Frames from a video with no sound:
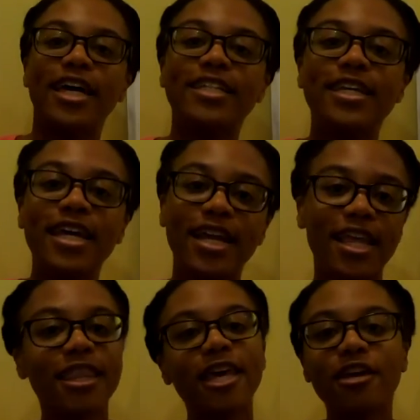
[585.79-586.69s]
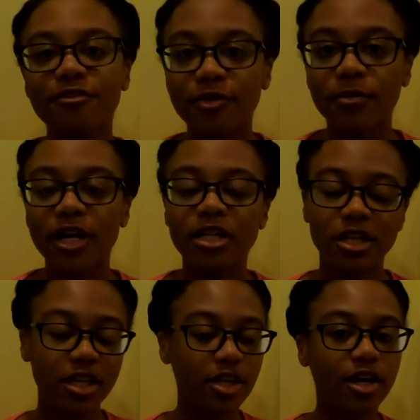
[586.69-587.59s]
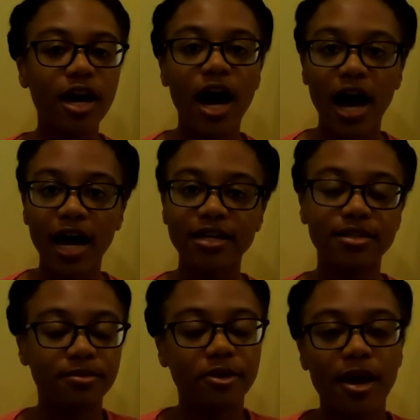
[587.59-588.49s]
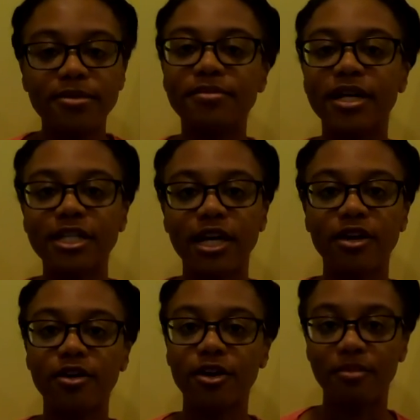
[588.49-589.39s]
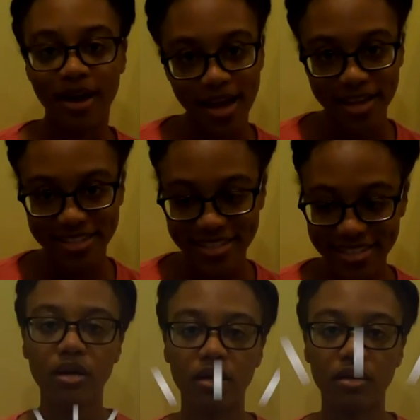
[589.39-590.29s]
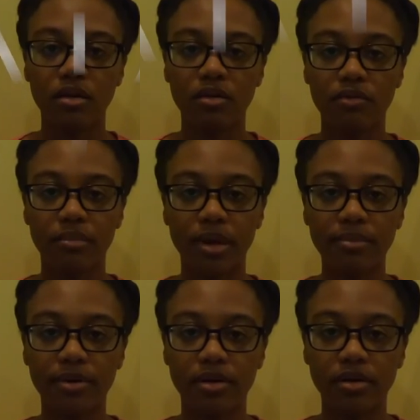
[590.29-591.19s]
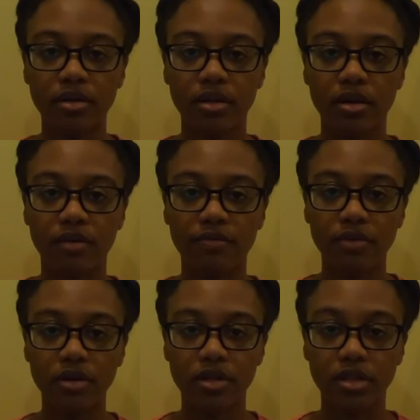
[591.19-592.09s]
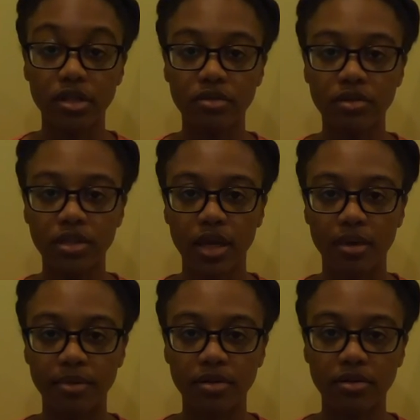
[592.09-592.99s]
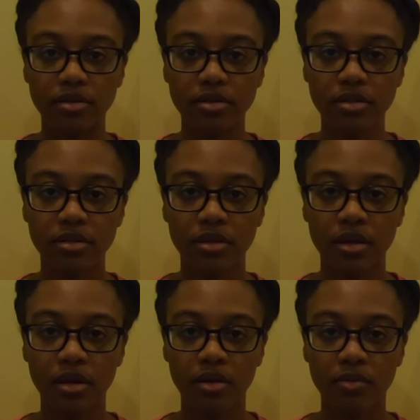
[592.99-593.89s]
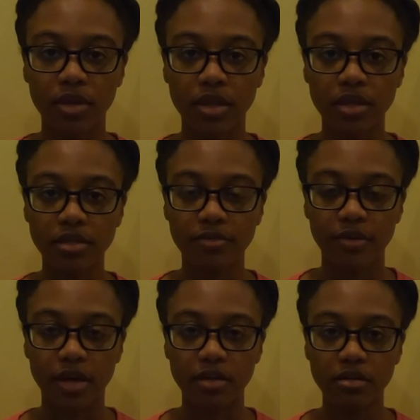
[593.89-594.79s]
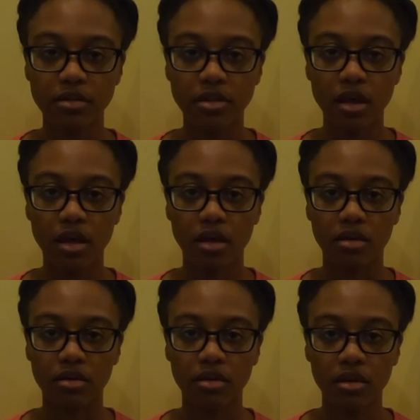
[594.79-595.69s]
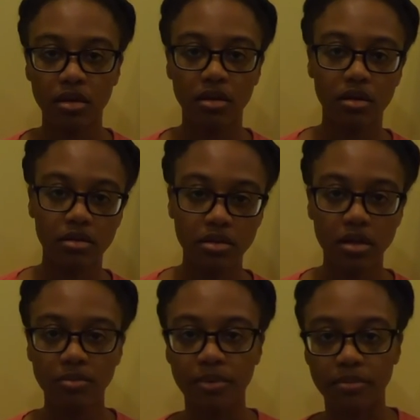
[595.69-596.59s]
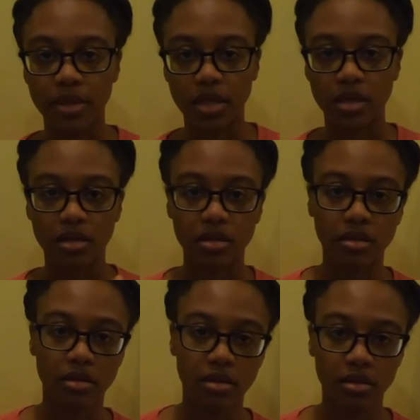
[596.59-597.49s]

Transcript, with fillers: That's it. Thank you for watching. You look hot. Subscribe to my channel. Goodbye. You can remember the four dose chemicals with this fun song dopamine,